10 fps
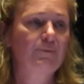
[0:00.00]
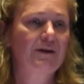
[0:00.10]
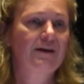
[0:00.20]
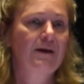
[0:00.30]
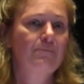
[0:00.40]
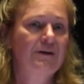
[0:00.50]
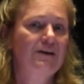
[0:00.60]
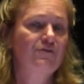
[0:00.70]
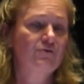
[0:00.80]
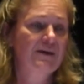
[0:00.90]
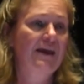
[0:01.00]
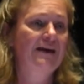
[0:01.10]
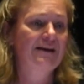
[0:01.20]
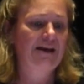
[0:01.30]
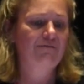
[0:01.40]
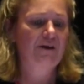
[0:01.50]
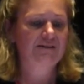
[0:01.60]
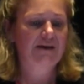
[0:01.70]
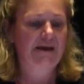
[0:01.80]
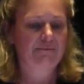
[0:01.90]
But if you can have that
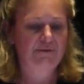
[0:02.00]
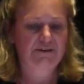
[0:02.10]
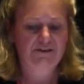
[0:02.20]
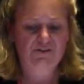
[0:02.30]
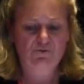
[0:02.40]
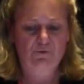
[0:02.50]
time, get